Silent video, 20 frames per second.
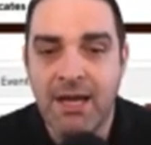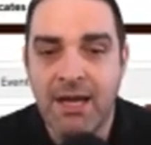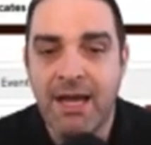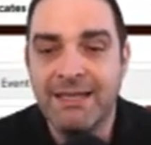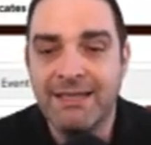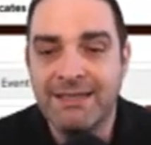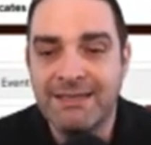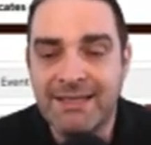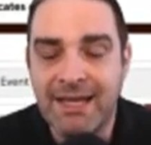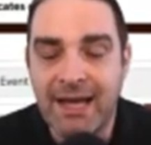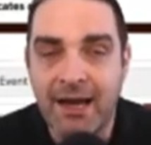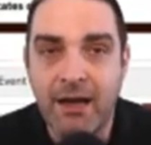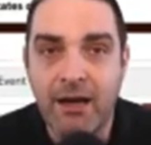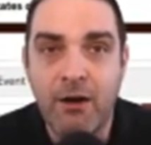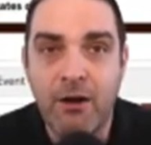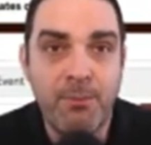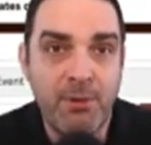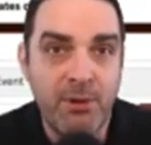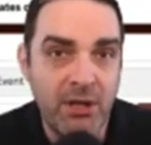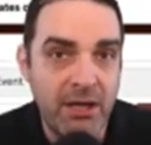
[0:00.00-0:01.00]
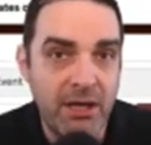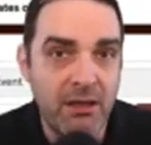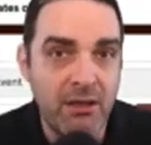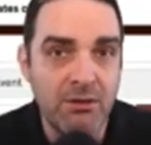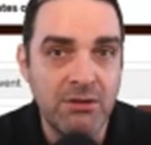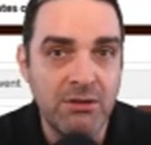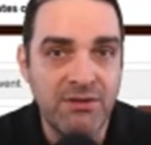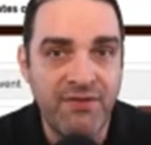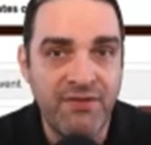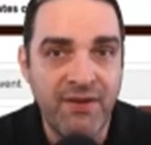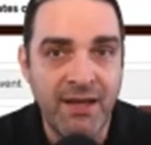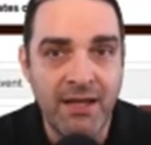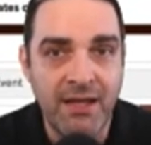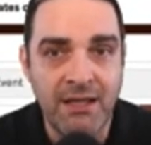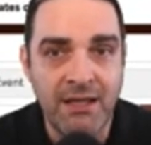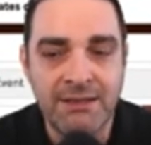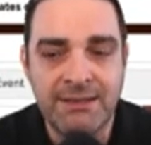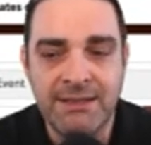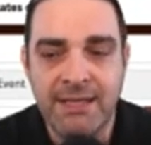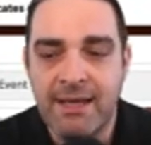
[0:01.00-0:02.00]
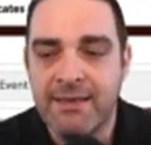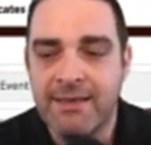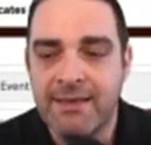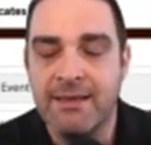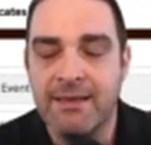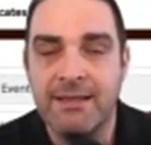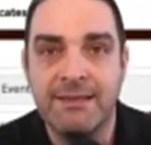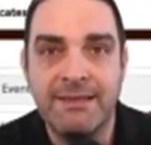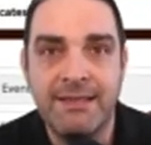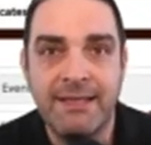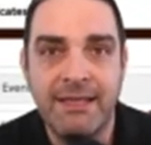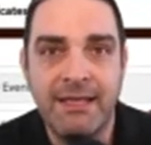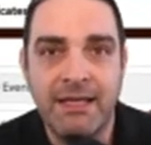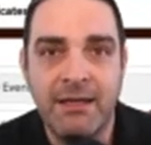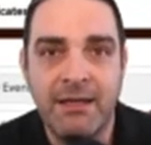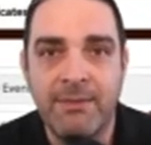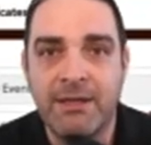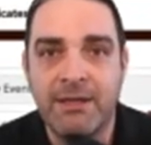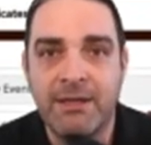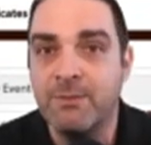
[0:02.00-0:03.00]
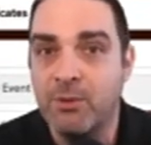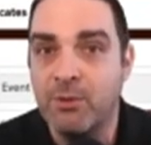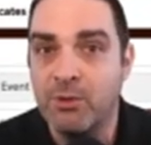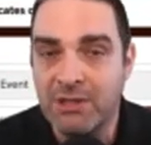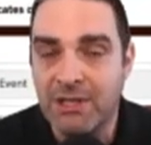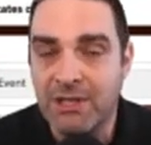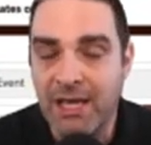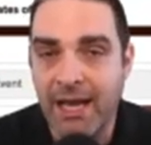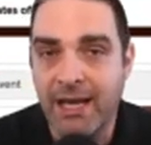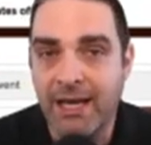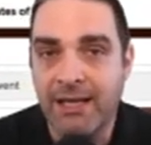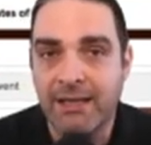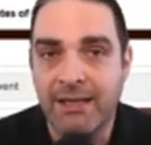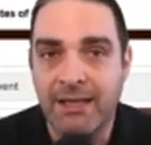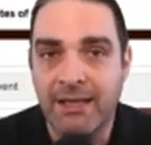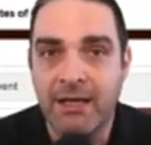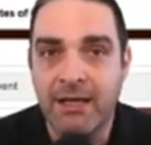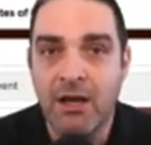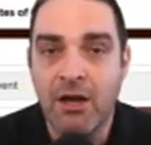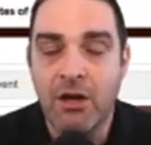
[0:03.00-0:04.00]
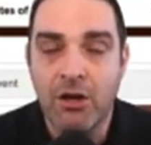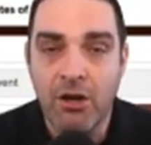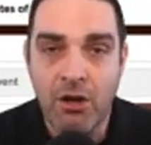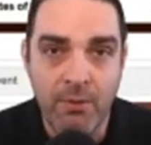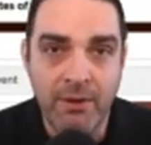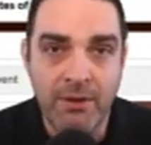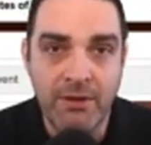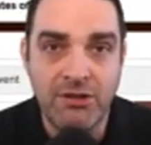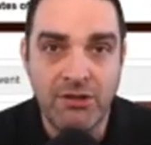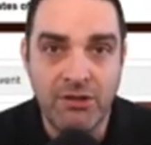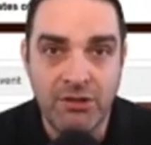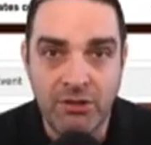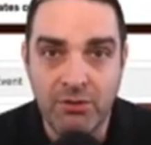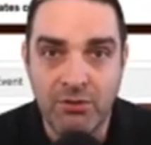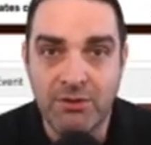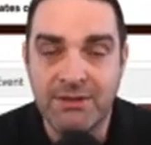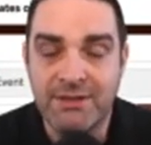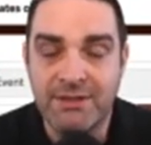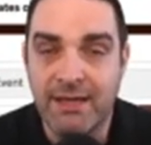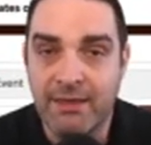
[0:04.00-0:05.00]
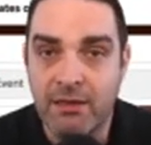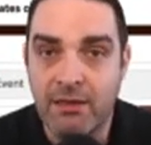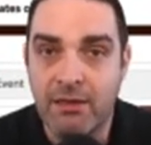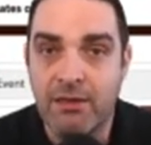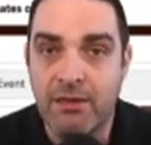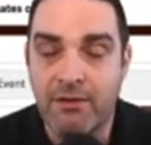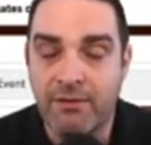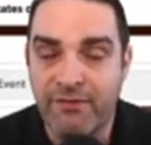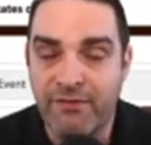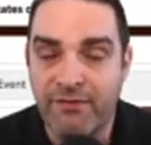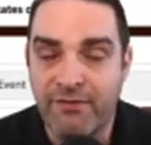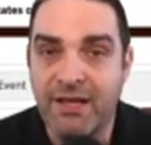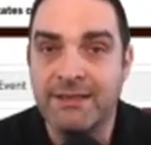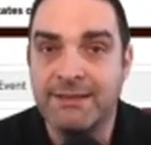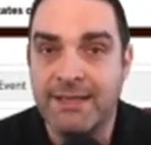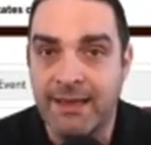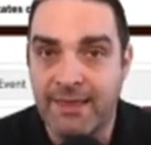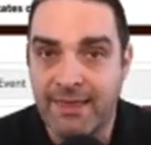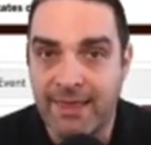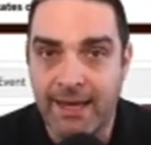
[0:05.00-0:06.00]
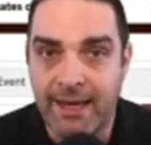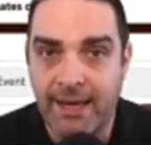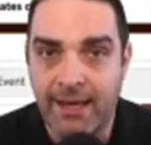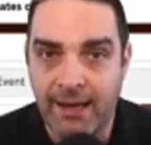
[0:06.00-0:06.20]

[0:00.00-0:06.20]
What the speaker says: Instead, put in those fields that the team is most likely going to use, that the fields that they